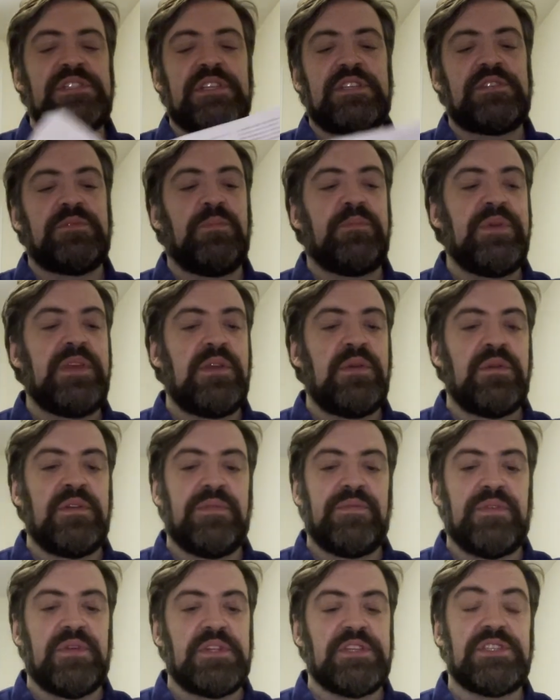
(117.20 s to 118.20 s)
this
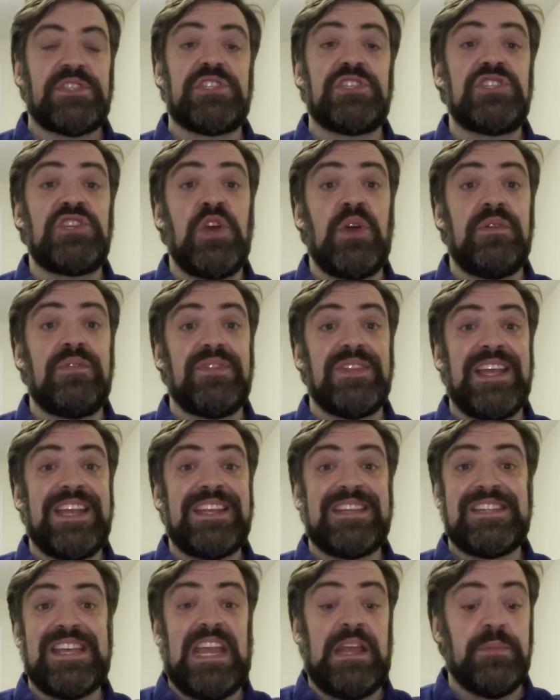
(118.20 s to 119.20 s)
beautiful
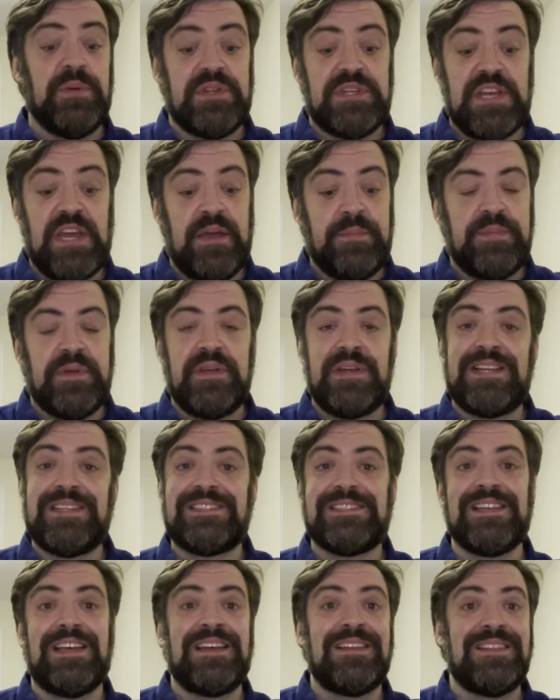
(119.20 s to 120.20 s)
snowflake table topper.
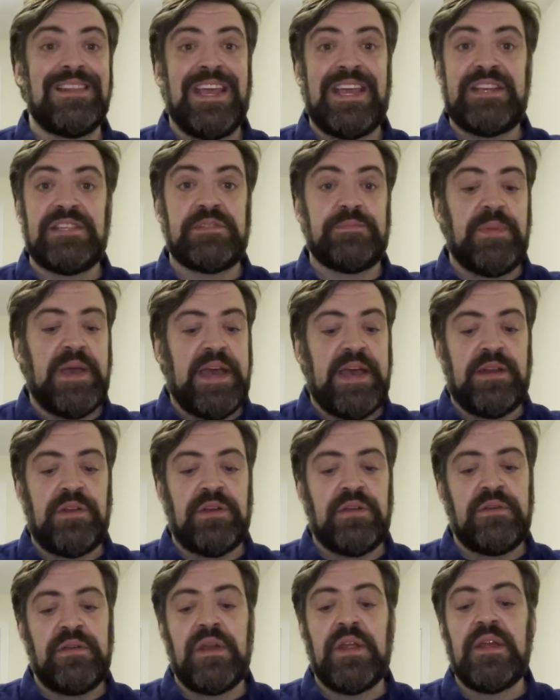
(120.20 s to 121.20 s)
It's a lace
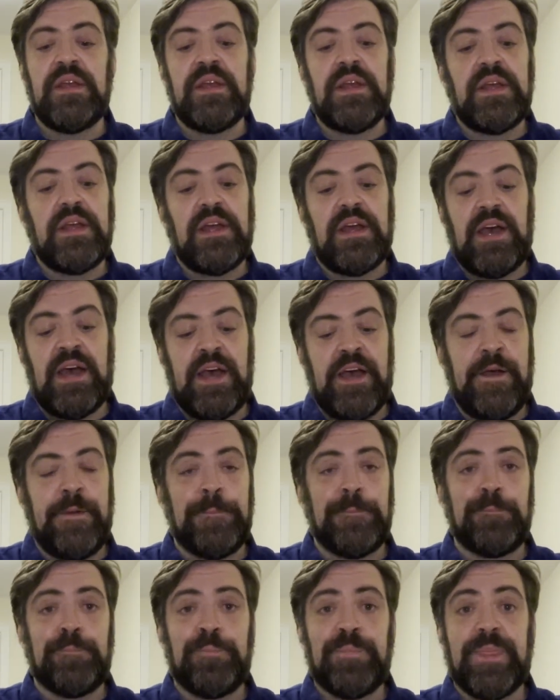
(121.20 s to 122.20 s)
pattern.
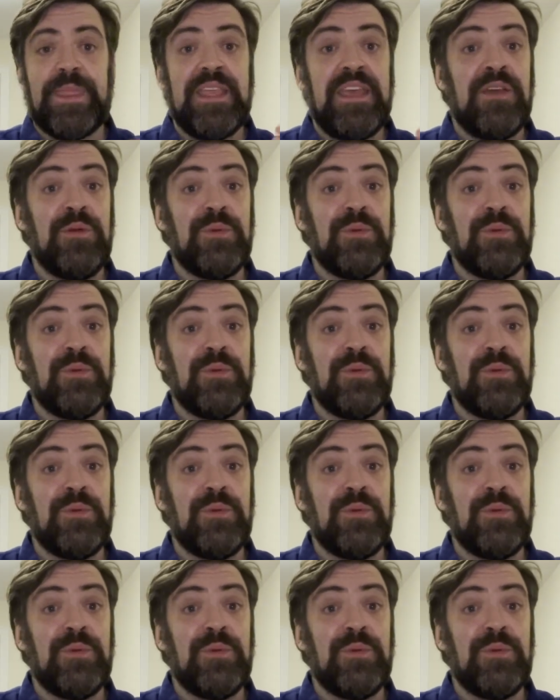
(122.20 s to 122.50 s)
It